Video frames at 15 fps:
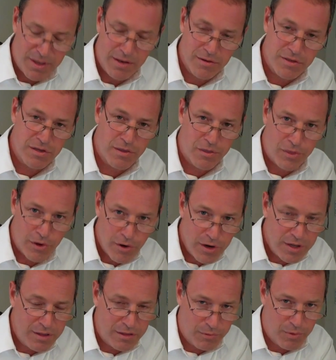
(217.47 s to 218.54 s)
and there's
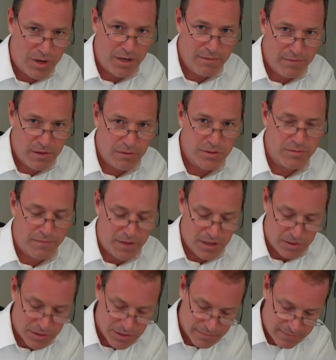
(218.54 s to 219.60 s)
33 of those
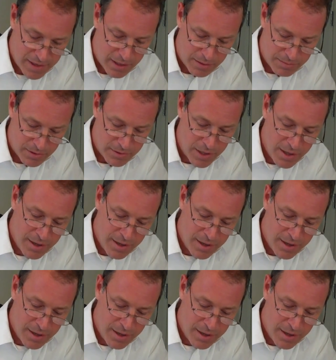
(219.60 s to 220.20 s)
vehicles available.